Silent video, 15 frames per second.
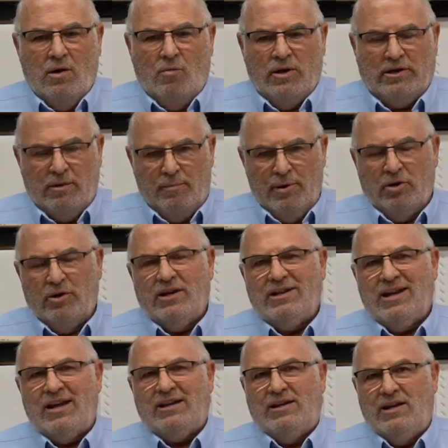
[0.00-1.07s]
what the building
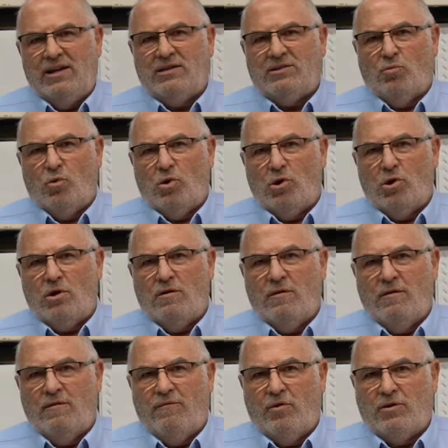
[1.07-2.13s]
techniques were
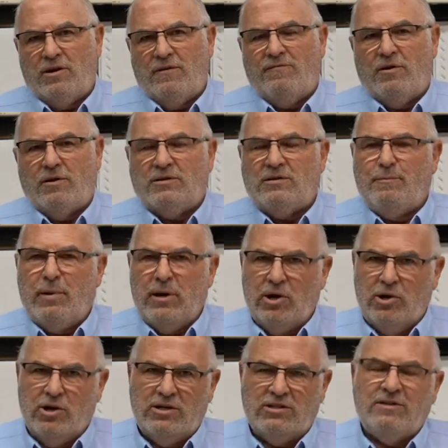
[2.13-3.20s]
for different
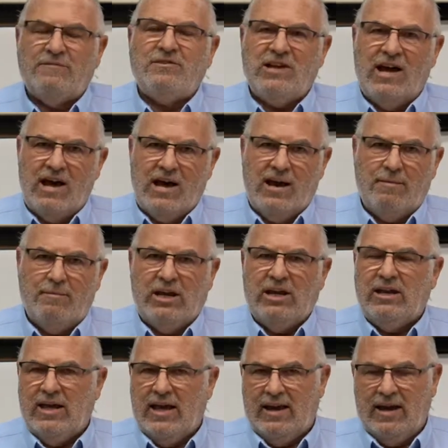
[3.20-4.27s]
periods of time
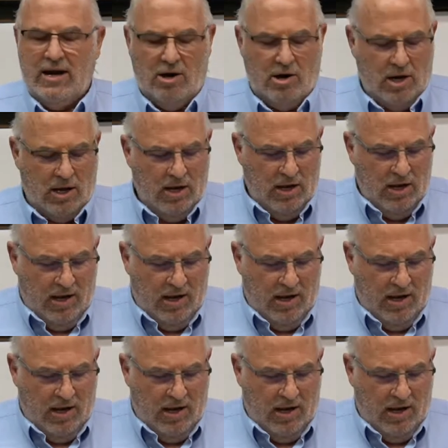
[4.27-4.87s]
in that era.